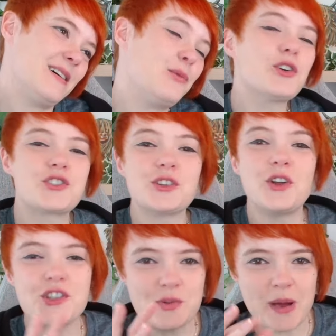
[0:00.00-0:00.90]
Watch
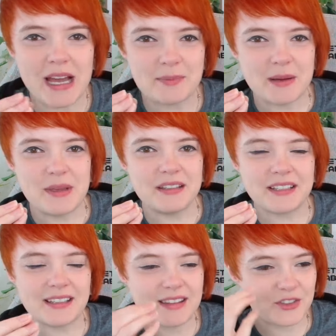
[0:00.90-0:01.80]
Launchpad be
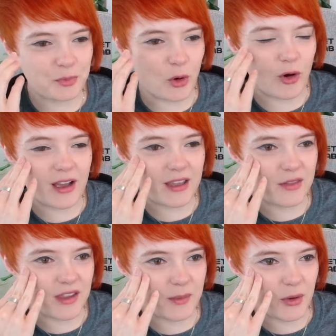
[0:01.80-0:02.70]
amazing at this, but all I can
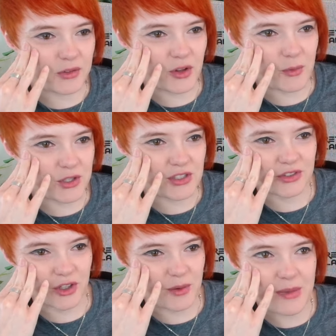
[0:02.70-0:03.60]
think about is how much he's
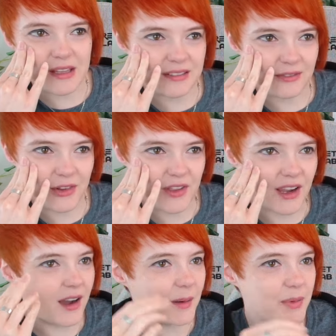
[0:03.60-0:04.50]
going to mess
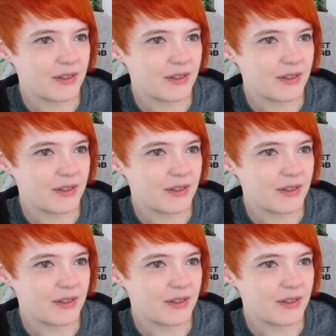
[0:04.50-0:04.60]
everything up.